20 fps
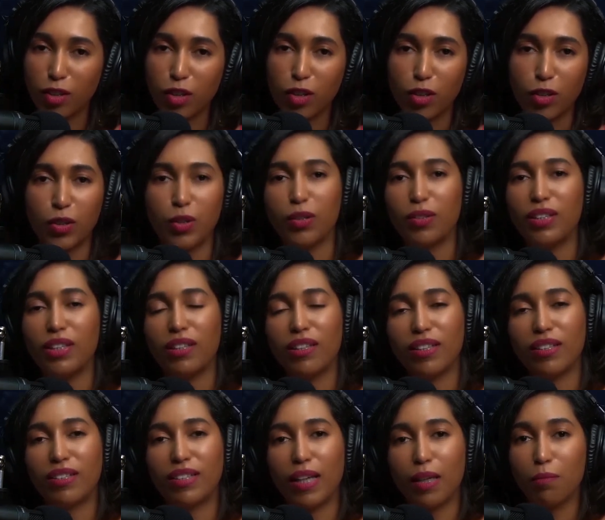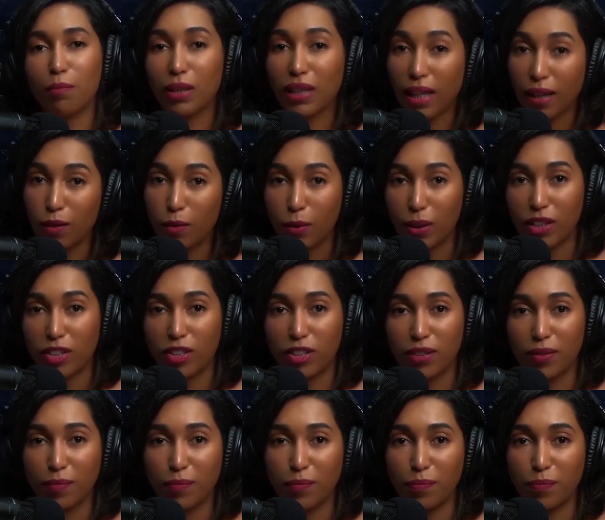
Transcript: You're using the same language.